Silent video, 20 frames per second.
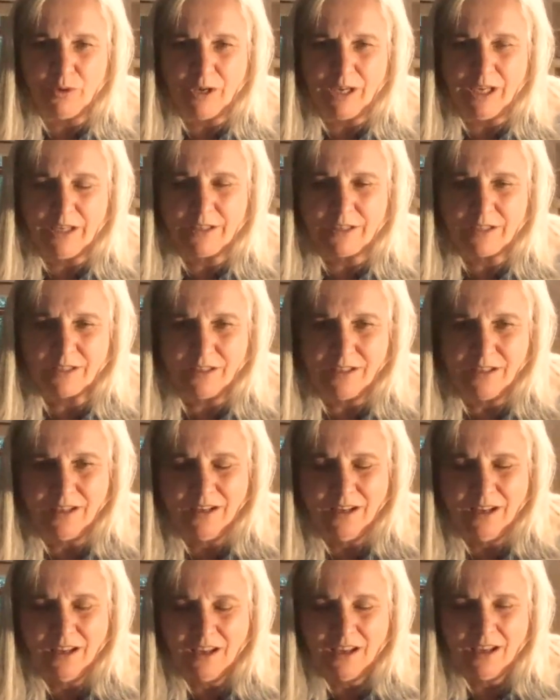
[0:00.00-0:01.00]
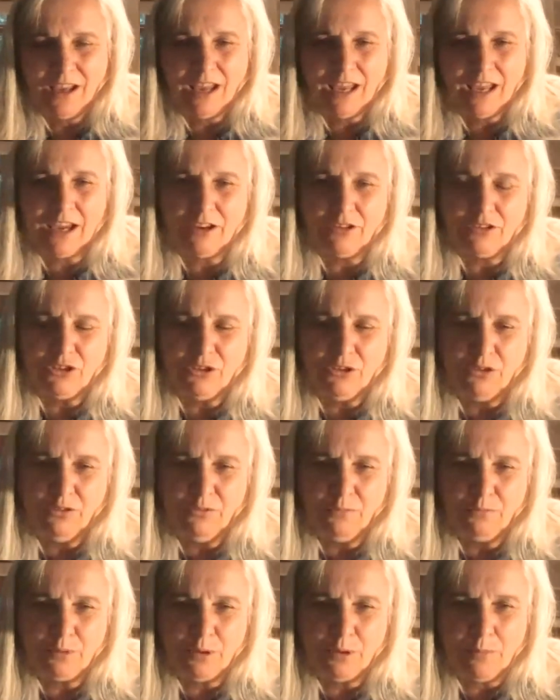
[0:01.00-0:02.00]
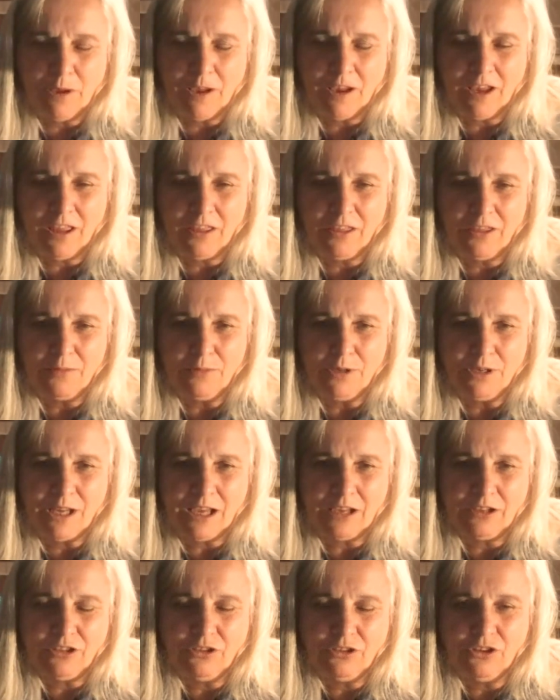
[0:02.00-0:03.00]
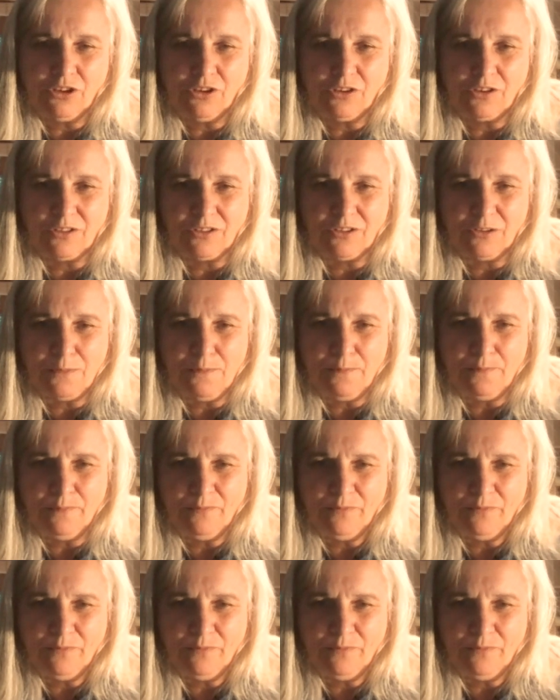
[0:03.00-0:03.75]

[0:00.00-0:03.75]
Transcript: eat and how you prepare them and how you cook them?